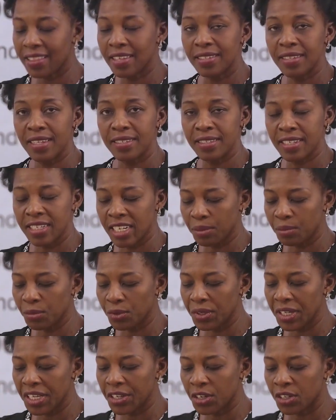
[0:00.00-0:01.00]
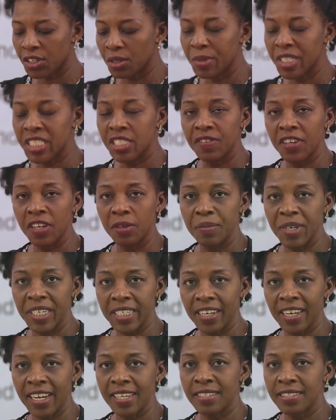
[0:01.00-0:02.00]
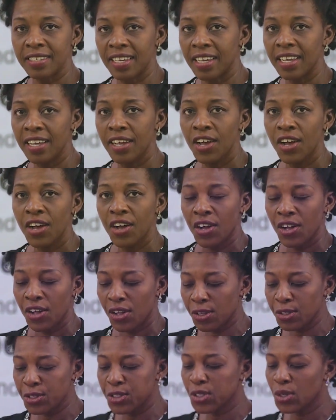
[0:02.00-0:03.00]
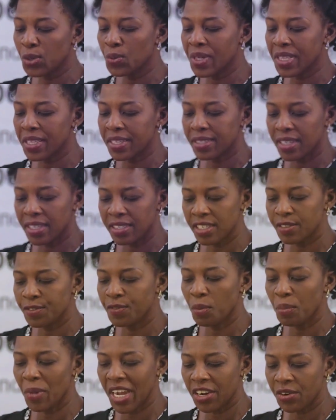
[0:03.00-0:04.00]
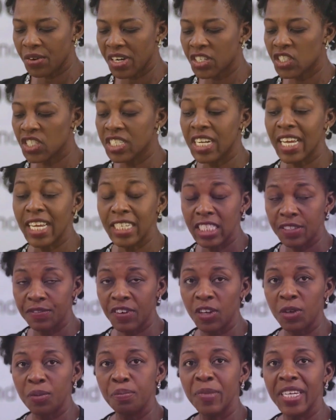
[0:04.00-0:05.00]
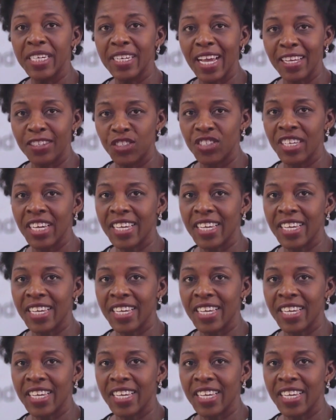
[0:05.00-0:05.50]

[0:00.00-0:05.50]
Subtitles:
at the Sustainable Economic Development Cluster, also with the Centers for Migration and Development at